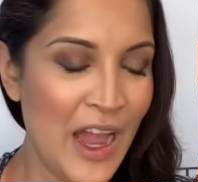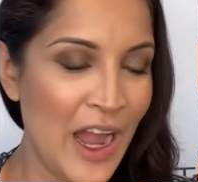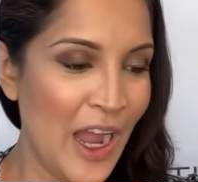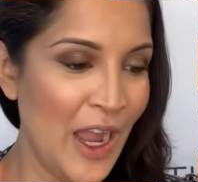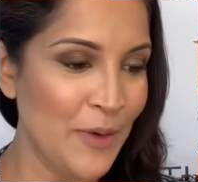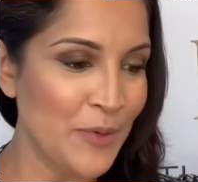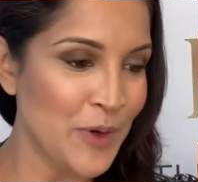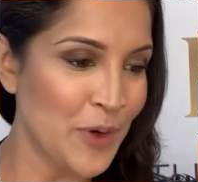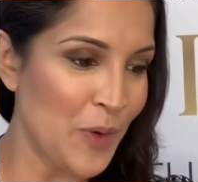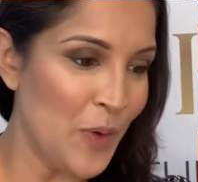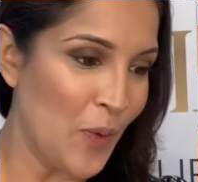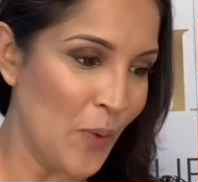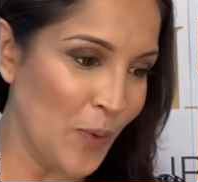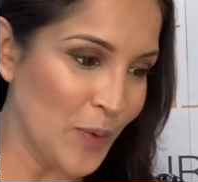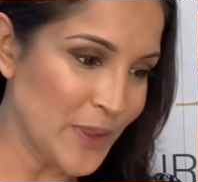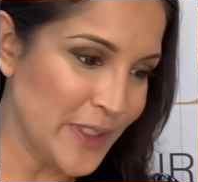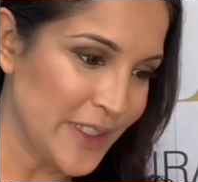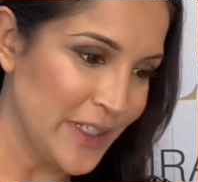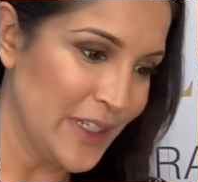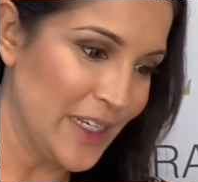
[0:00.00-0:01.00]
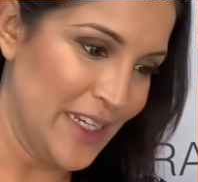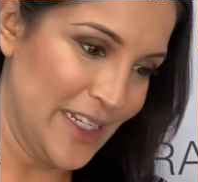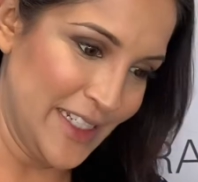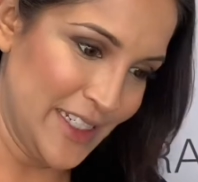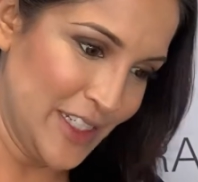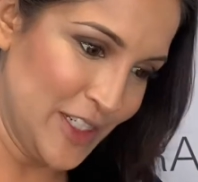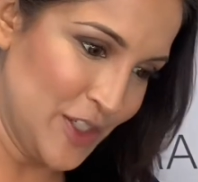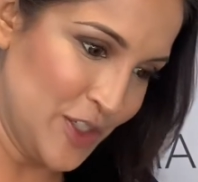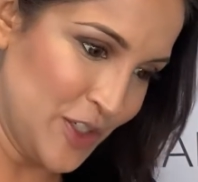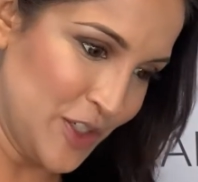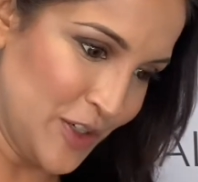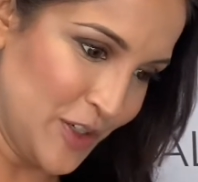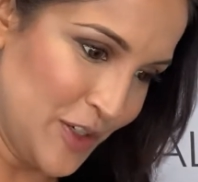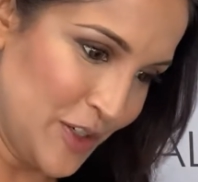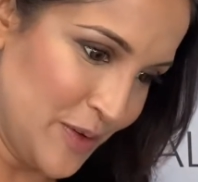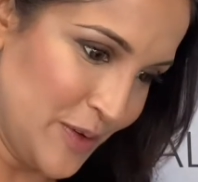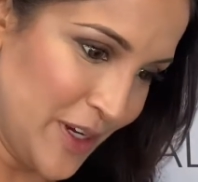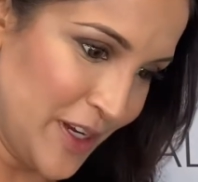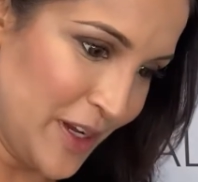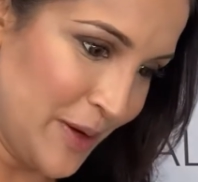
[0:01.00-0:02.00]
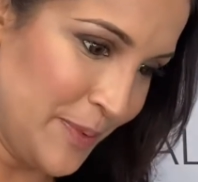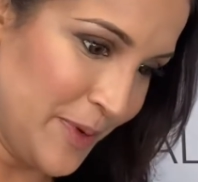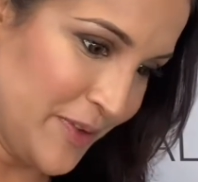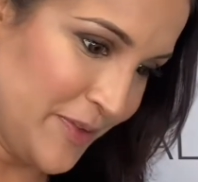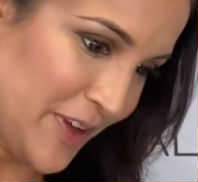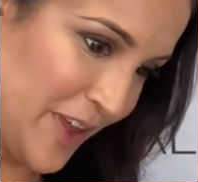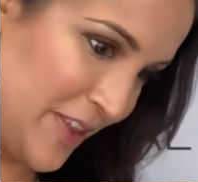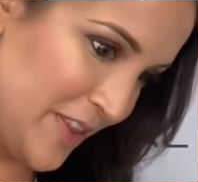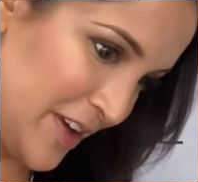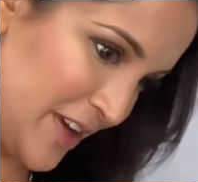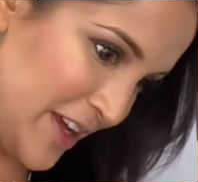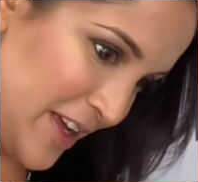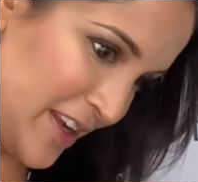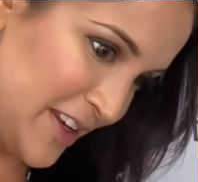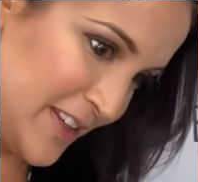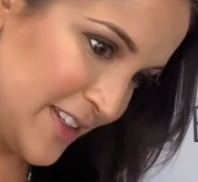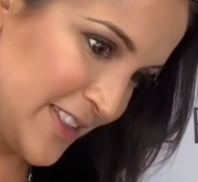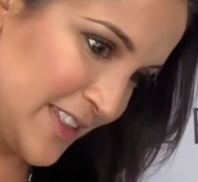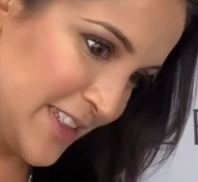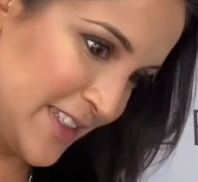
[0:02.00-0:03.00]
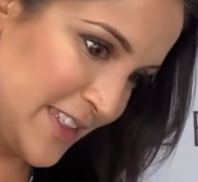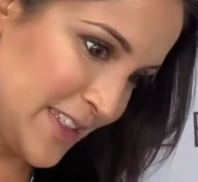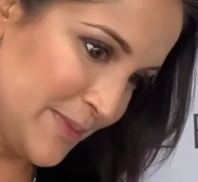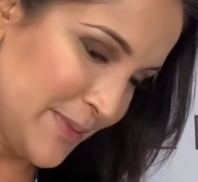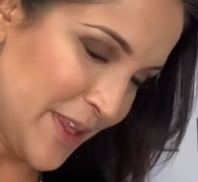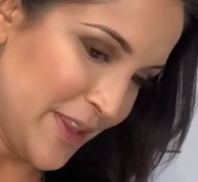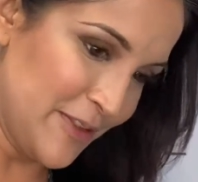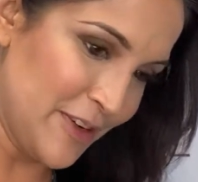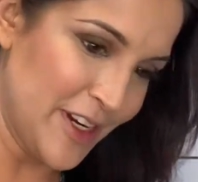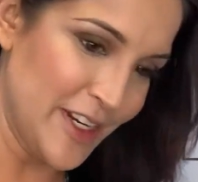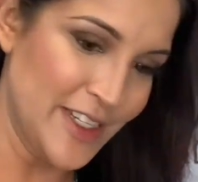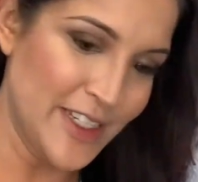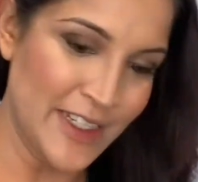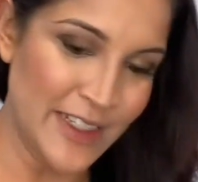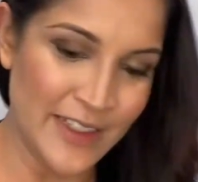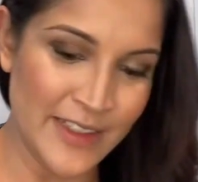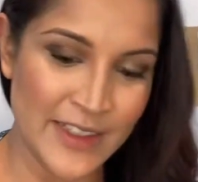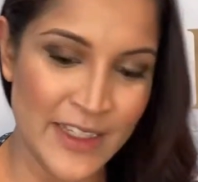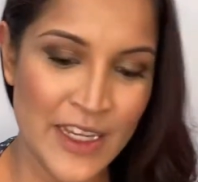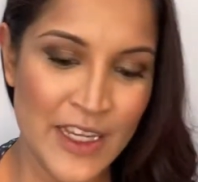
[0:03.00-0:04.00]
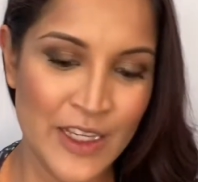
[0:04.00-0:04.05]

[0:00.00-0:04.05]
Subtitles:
I would also like to show you a couple of other colors and some other ideas.